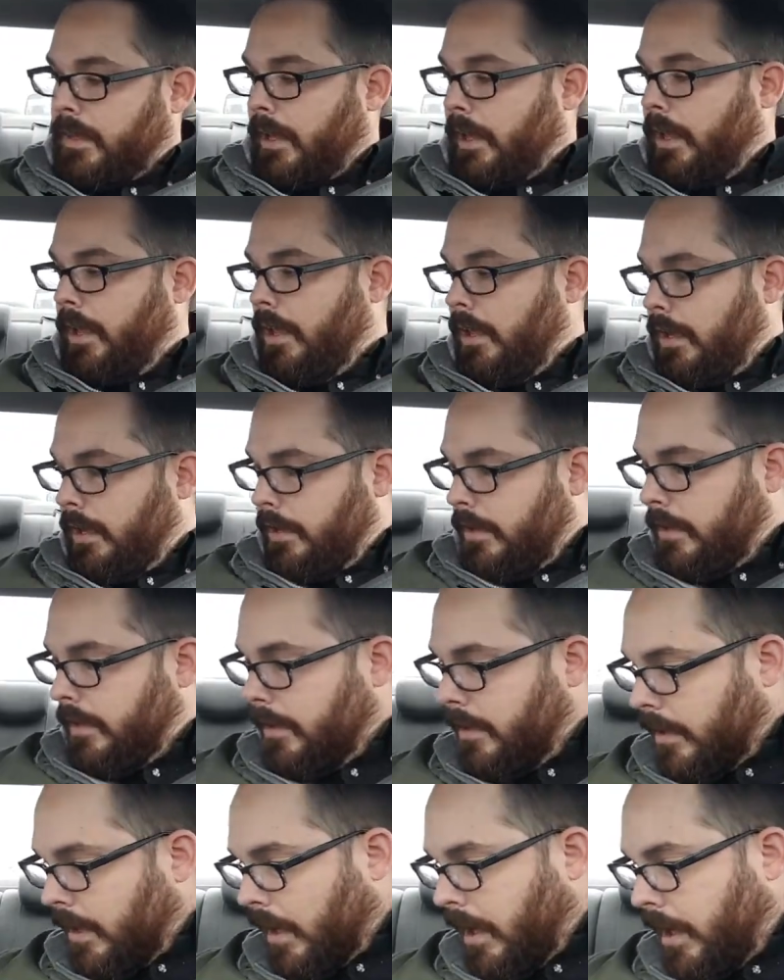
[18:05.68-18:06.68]
and
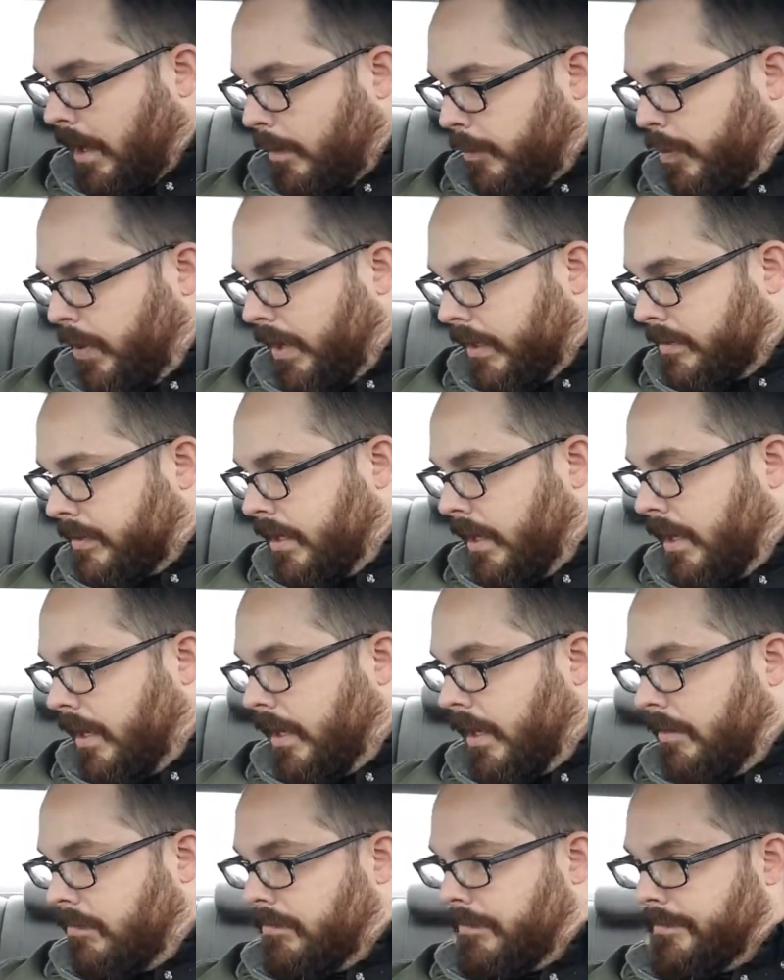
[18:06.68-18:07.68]
I picked
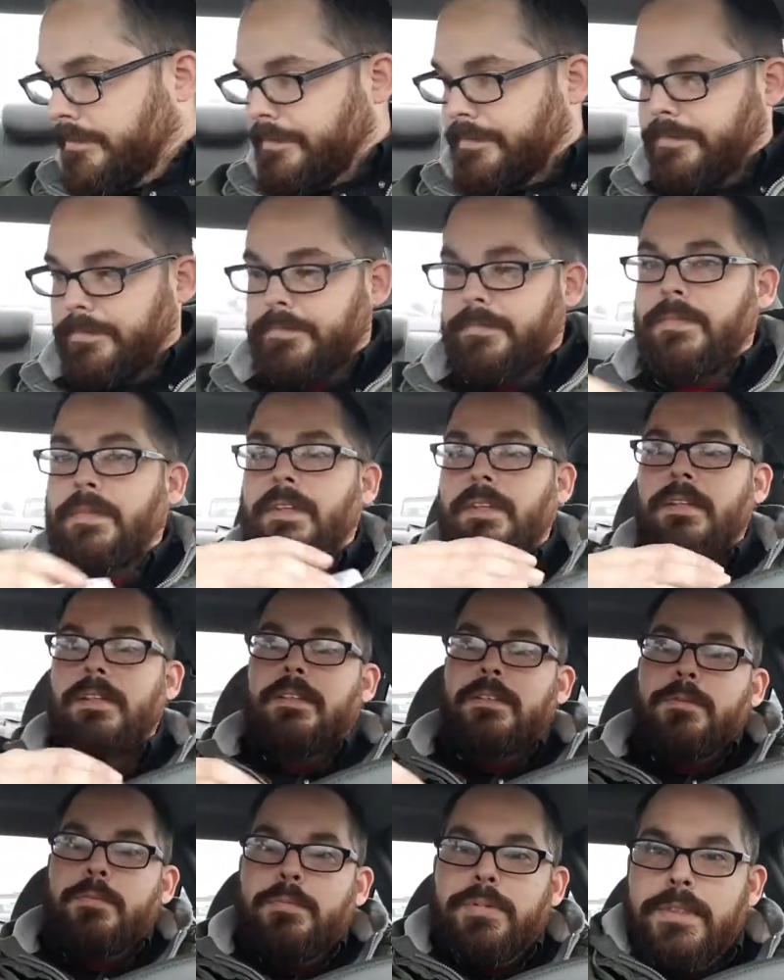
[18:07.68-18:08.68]
up,
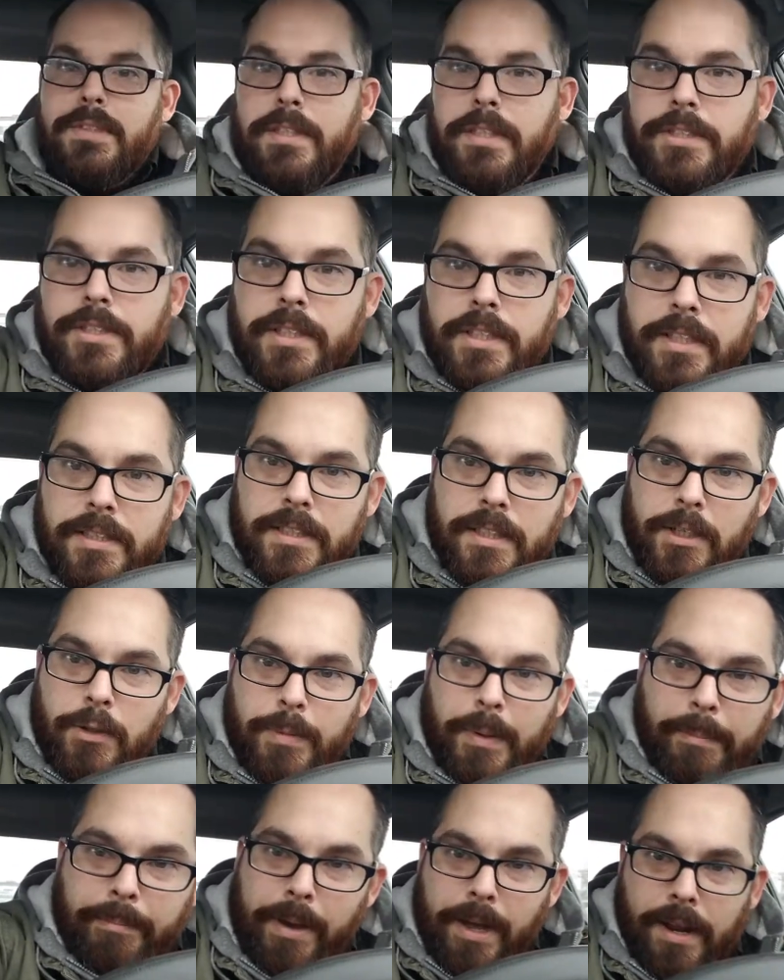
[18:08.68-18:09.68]
position this a little
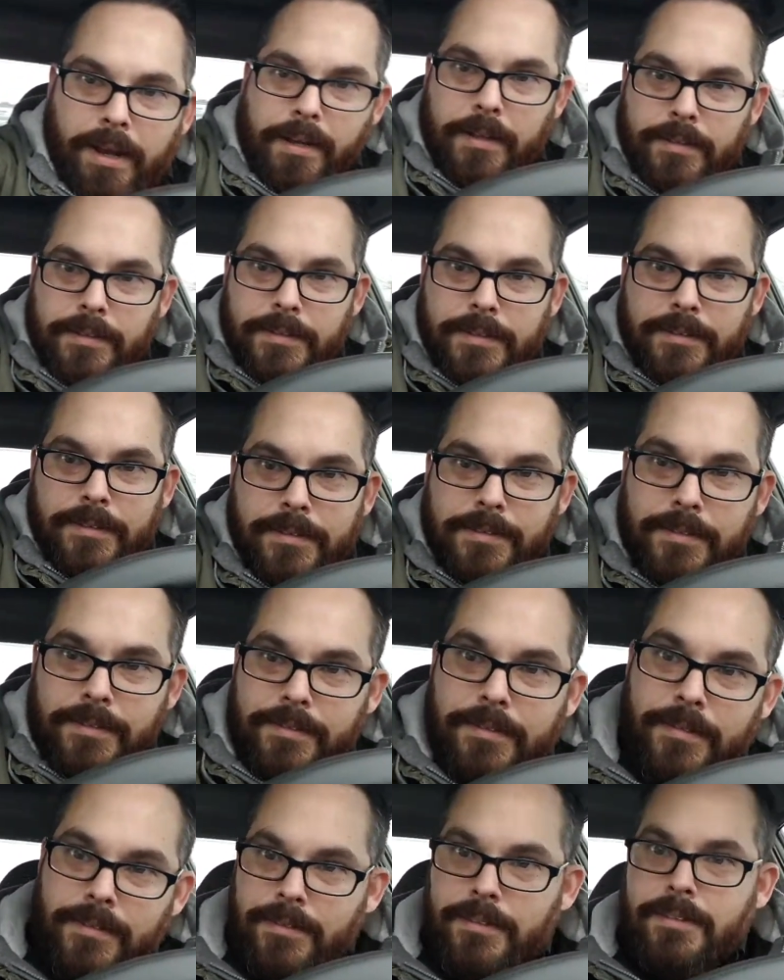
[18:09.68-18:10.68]
bit better.
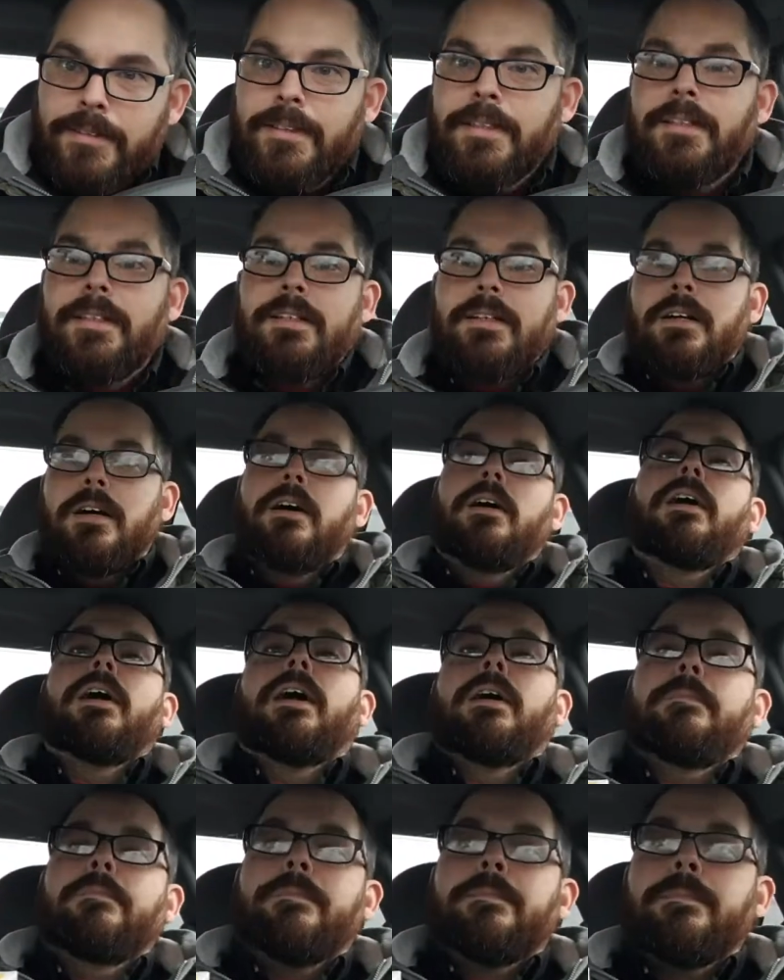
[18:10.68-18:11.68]
All
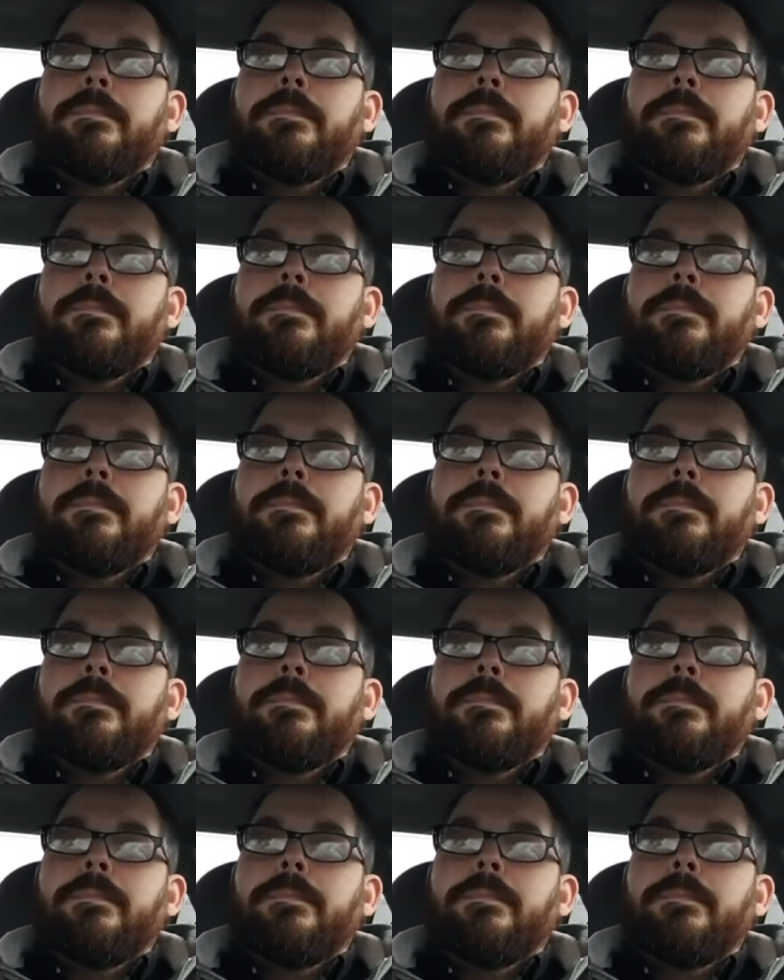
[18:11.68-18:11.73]
right.